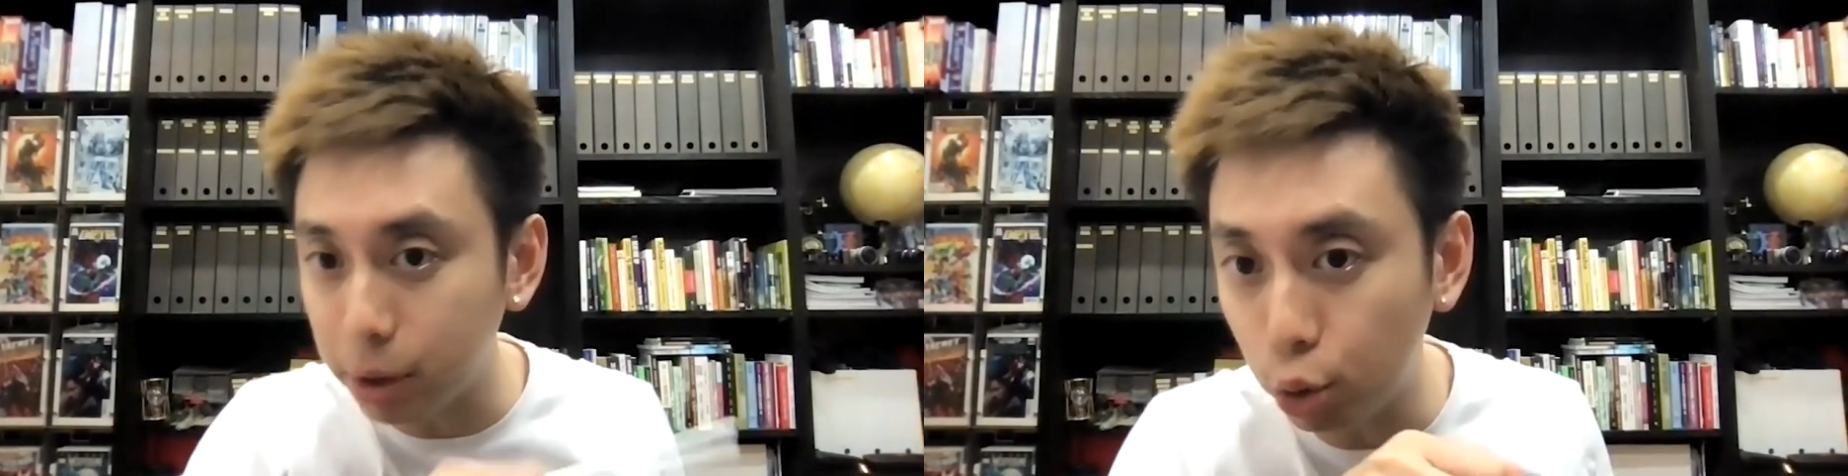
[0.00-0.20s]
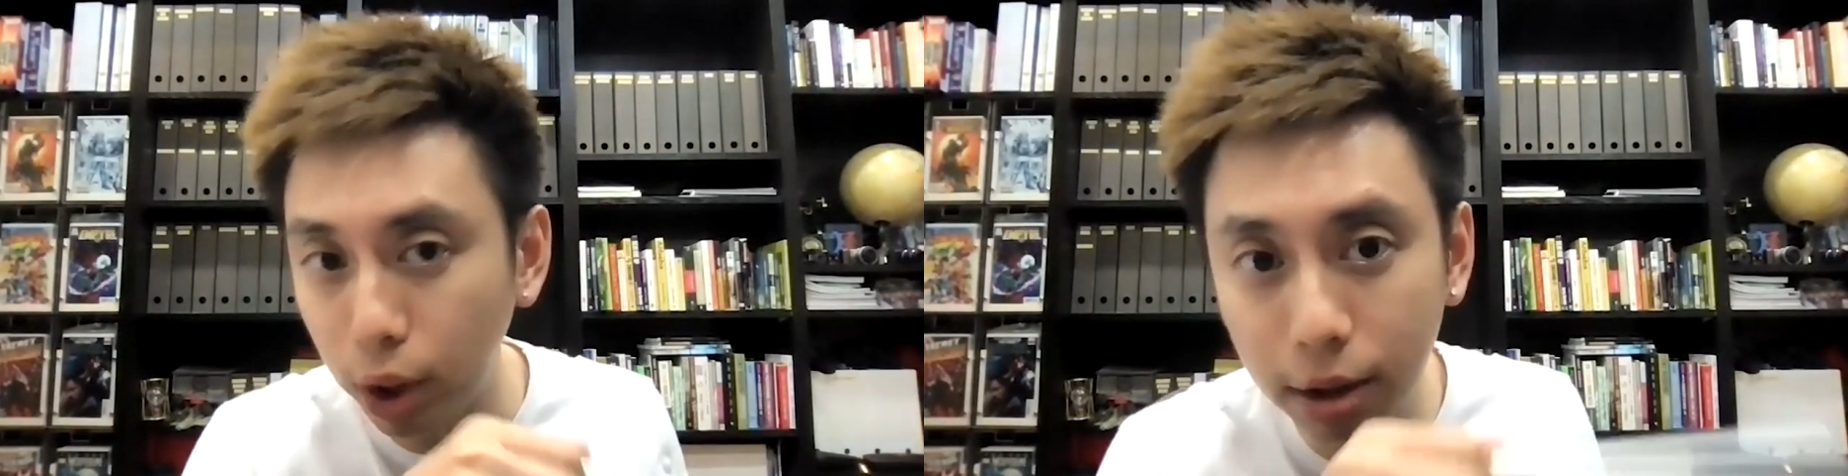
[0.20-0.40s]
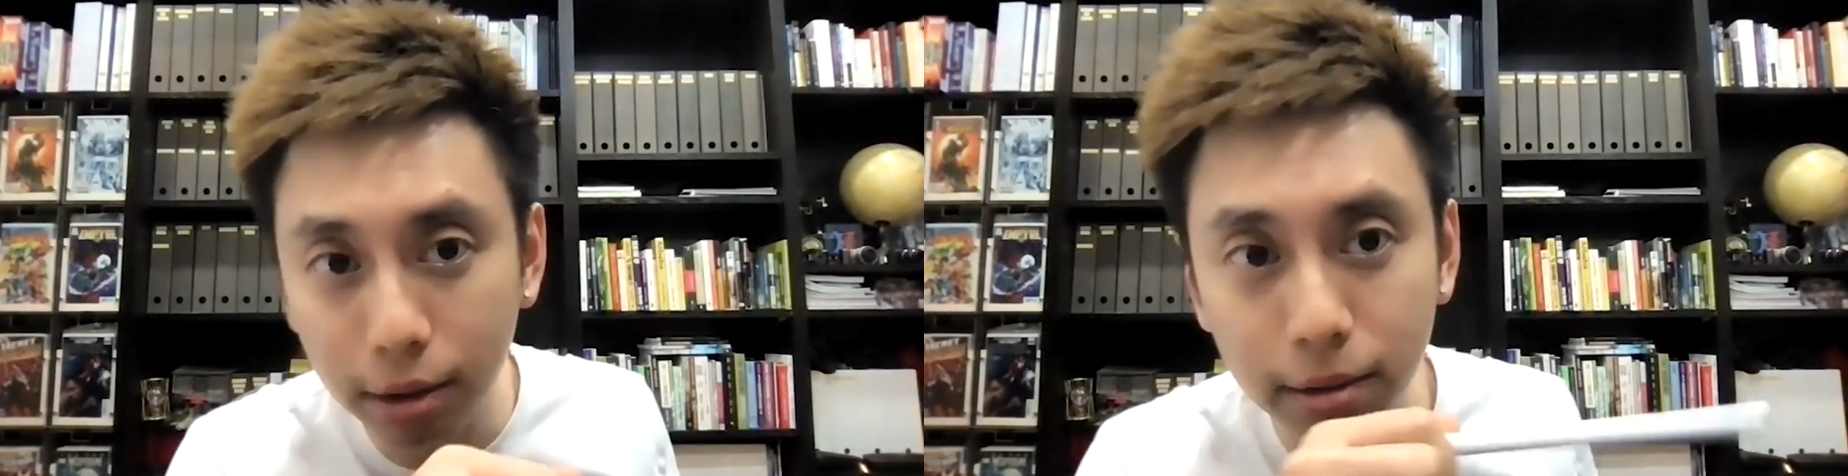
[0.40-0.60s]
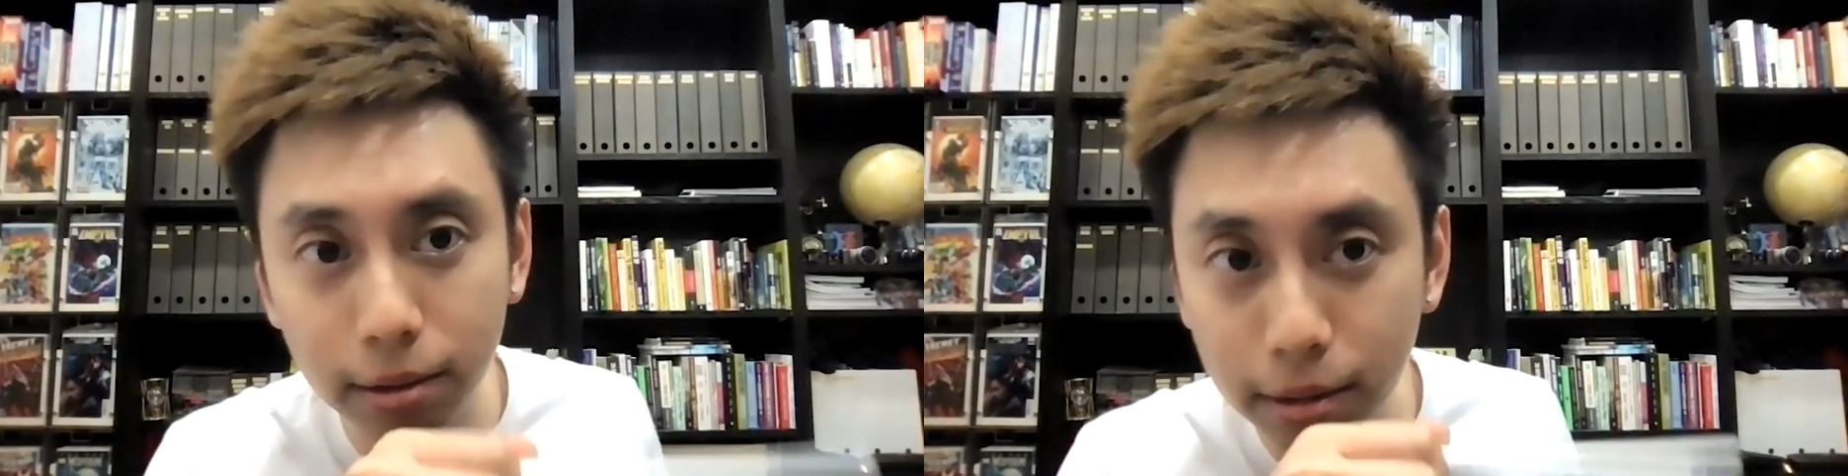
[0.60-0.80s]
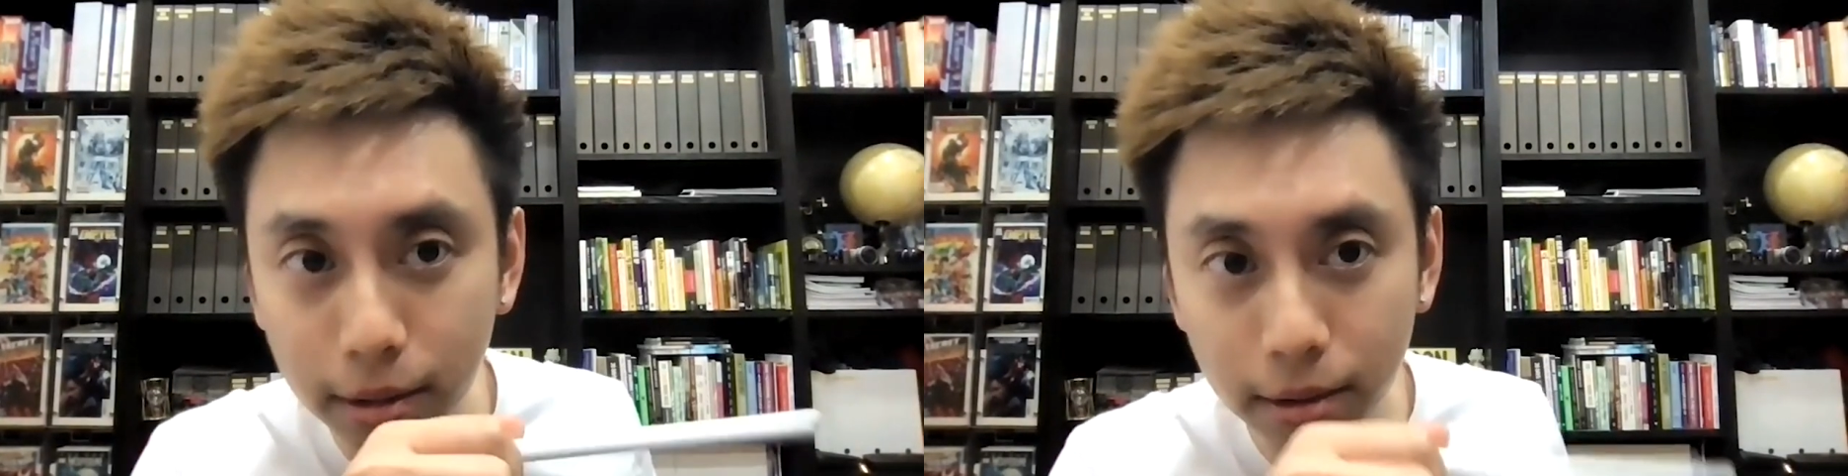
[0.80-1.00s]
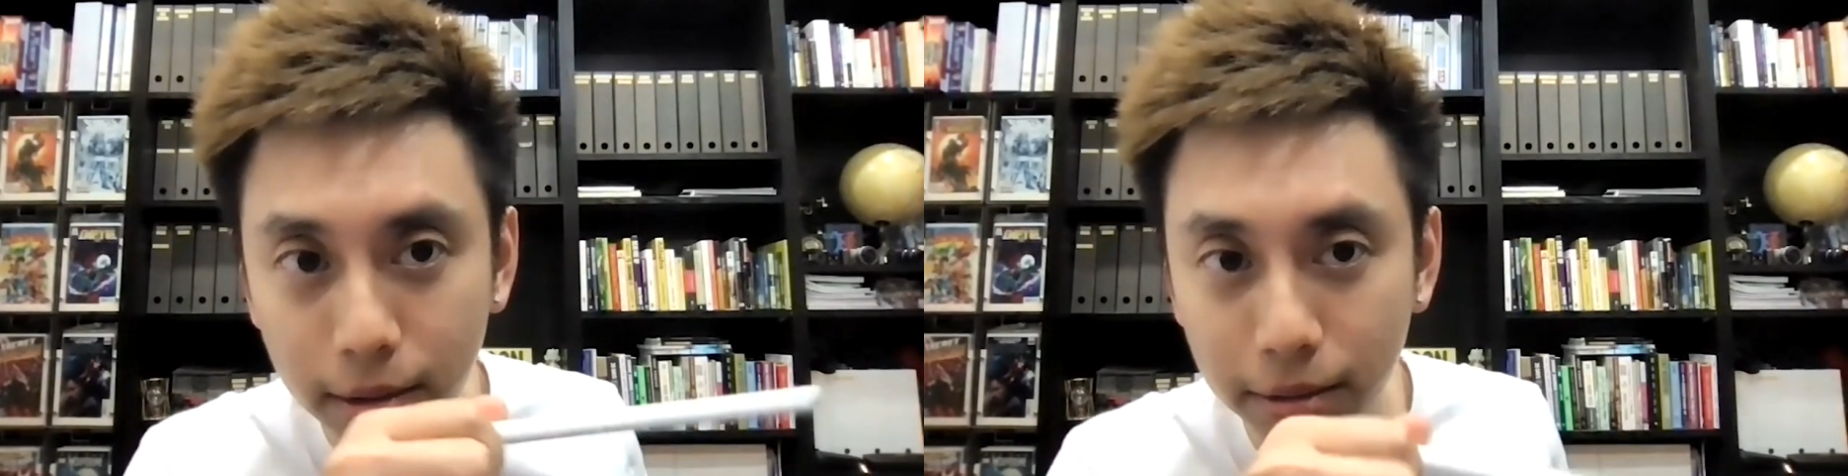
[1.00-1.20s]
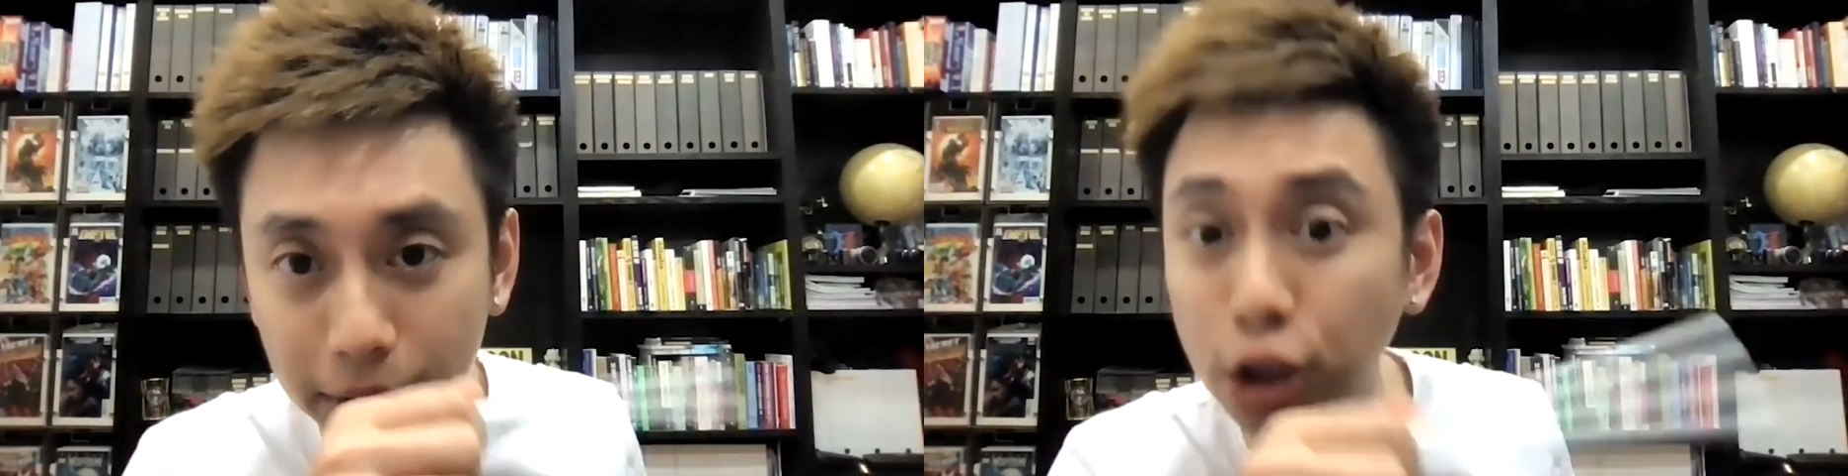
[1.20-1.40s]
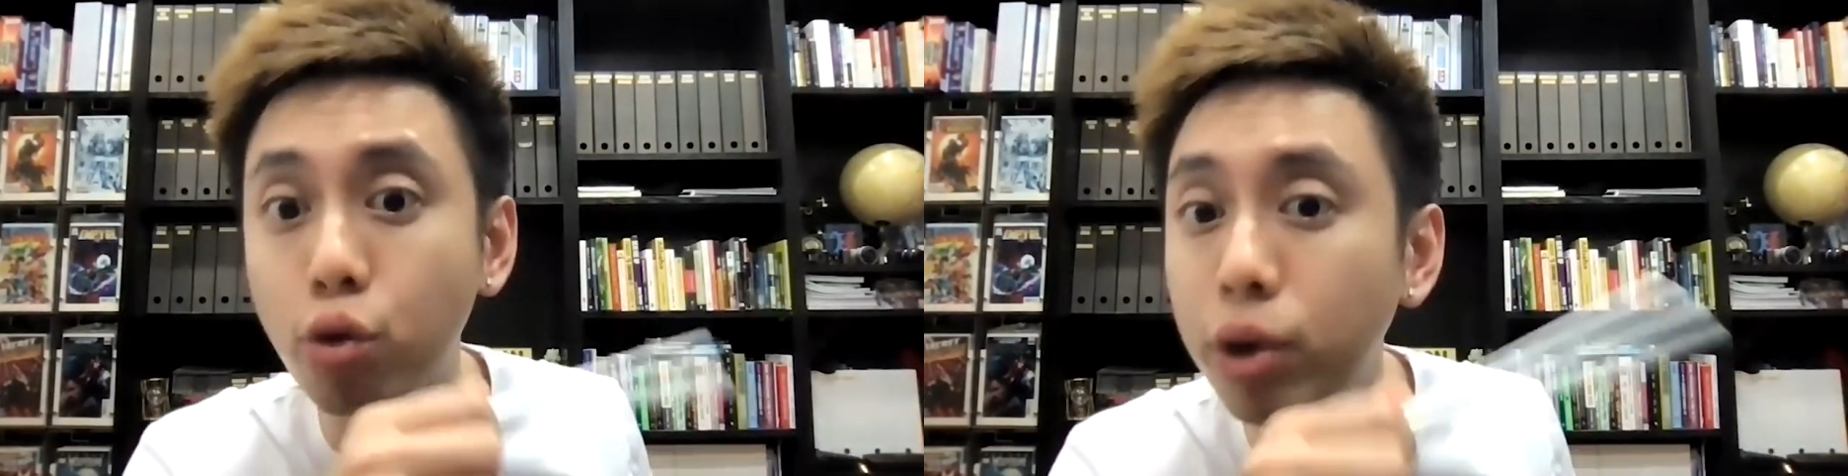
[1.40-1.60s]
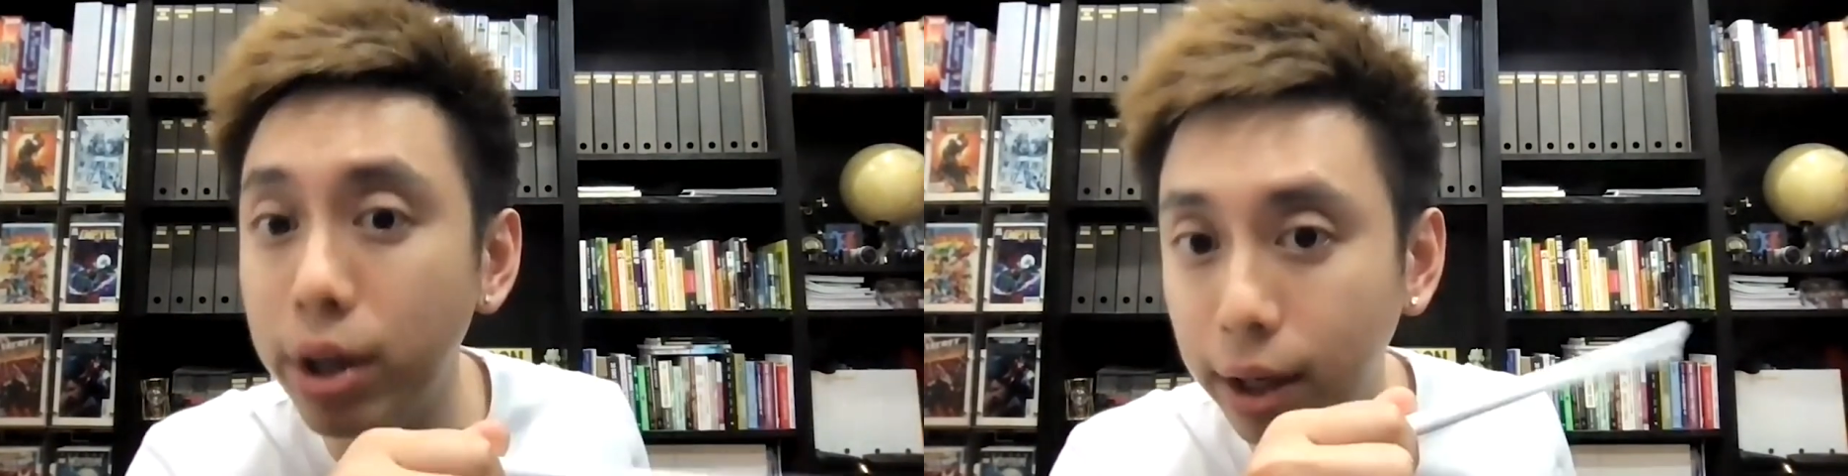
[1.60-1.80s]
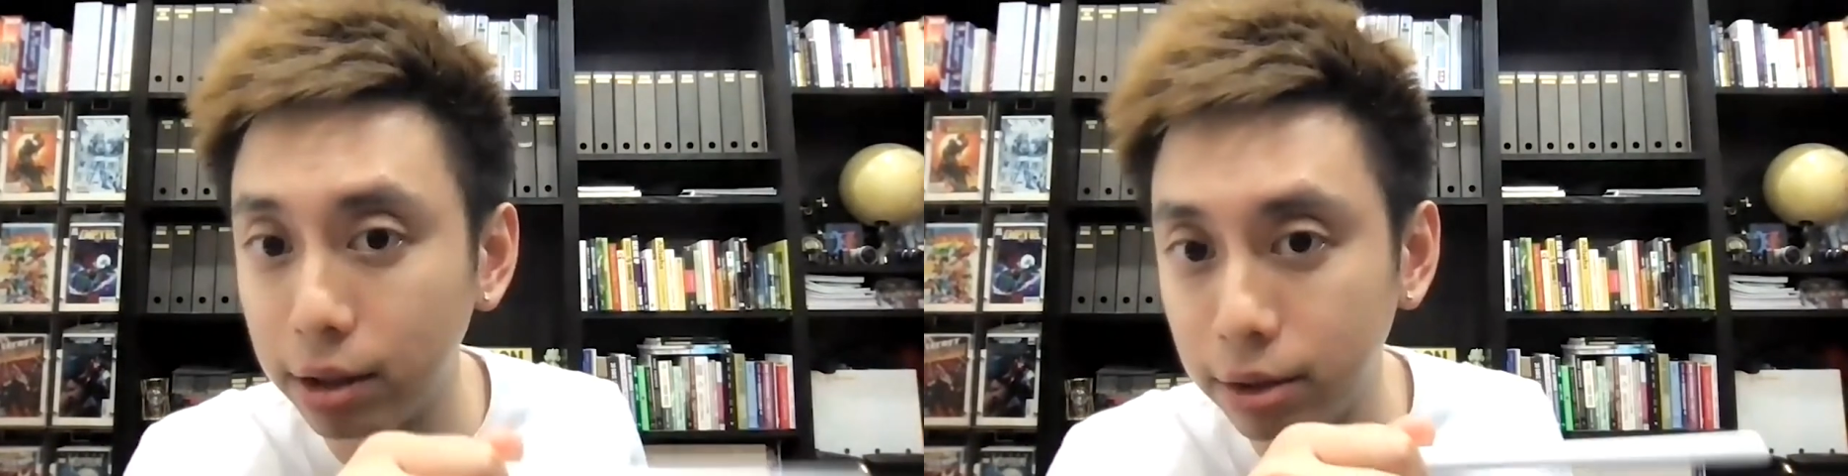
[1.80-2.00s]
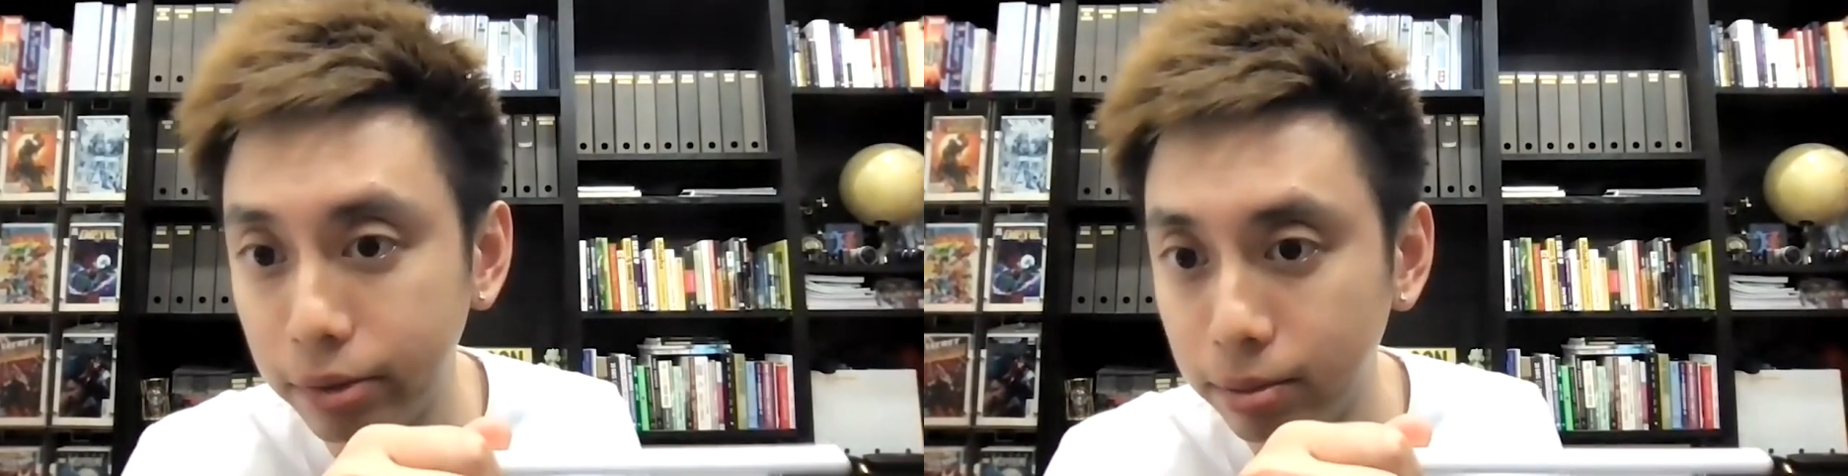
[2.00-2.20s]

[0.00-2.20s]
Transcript: between these 3 things.